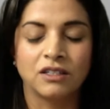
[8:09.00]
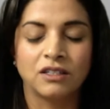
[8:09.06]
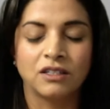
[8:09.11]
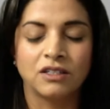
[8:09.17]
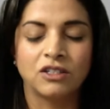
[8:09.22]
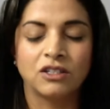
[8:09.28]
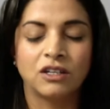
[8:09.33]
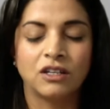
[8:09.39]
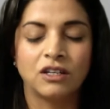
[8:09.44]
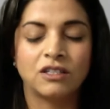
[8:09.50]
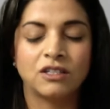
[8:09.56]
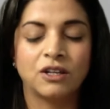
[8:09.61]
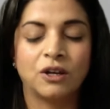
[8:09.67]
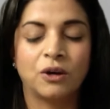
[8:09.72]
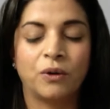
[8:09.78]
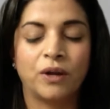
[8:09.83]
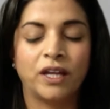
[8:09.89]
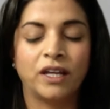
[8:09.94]
just
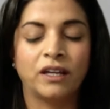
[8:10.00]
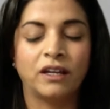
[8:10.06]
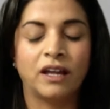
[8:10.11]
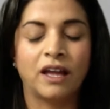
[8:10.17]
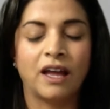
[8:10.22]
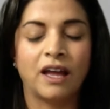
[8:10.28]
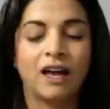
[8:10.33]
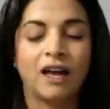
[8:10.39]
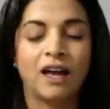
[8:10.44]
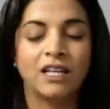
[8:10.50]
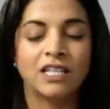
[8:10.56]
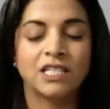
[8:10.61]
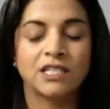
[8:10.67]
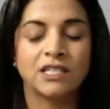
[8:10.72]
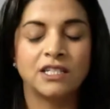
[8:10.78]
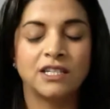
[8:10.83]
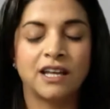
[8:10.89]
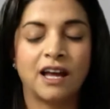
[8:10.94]
going as
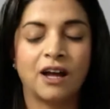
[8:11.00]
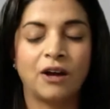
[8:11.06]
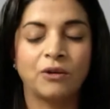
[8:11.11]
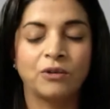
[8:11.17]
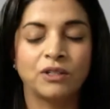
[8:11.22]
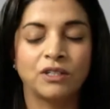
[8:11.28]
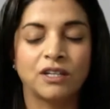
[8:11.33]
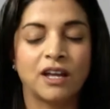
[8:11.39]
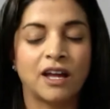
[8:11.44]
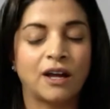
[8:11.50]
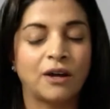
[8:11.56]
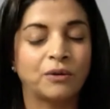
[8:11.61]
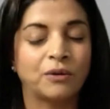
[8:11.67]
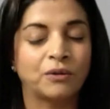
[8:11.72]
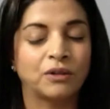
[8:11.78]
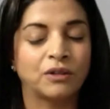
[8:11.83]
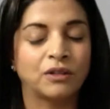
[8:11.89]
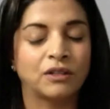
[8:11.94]
down,
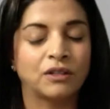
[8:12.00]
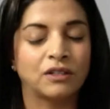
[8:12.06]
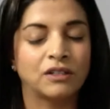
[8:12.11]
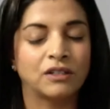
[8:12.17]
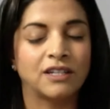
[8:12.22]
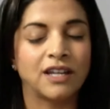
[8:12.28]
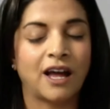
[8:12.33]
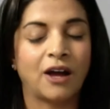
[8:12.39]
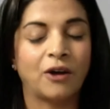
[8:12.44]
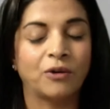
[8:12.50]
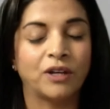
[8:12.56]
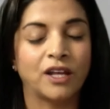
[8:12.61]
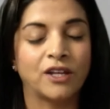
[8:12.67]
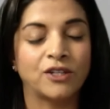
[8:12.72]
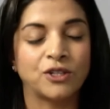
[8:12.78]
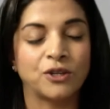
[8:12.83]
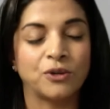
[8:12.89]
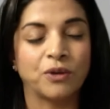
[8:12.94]
down, down
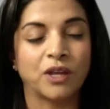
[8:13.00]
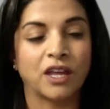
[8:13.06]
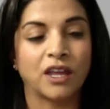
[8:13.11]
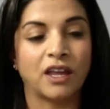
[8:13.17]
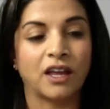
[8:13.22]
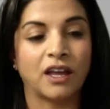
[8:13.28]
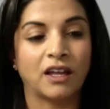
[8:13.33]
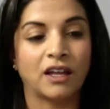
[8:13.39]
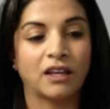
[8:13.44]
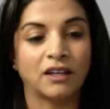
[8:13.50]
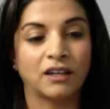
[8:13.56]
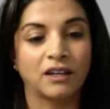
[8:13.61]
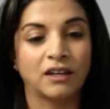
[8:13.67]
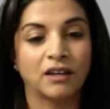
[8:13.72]
as you can,